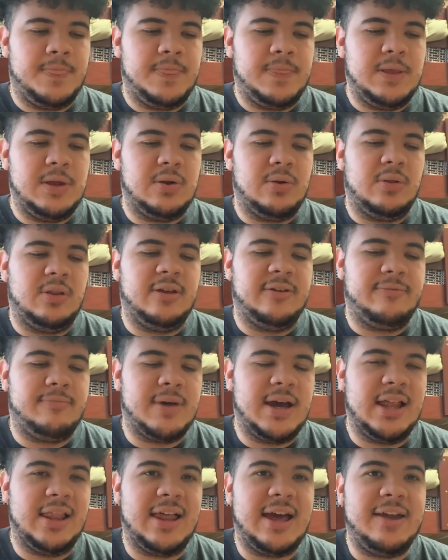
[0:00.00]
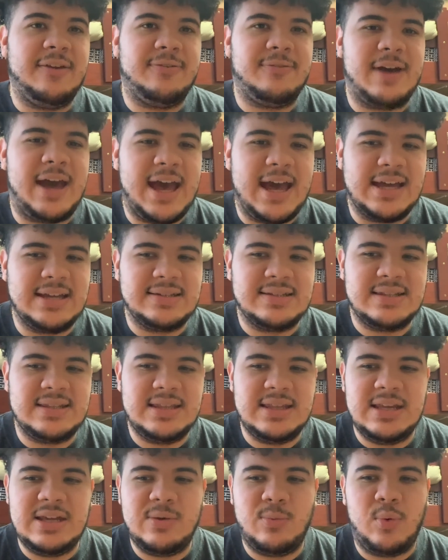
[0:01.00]
you know, live my life as
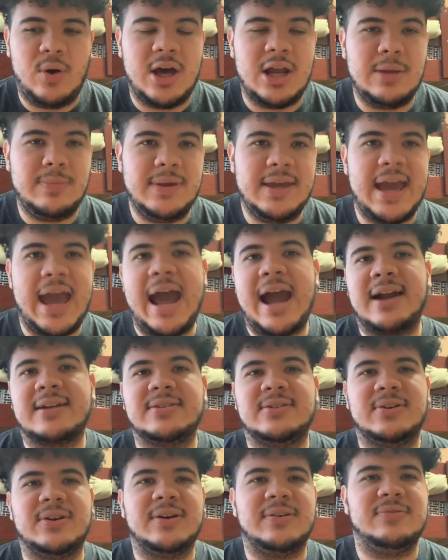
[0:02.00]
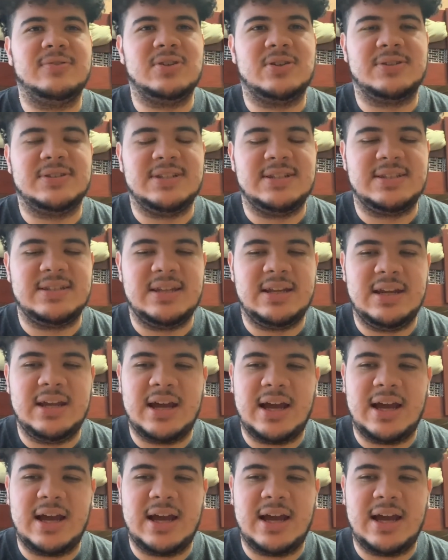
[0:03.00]
the wannabe actor of Jersey City.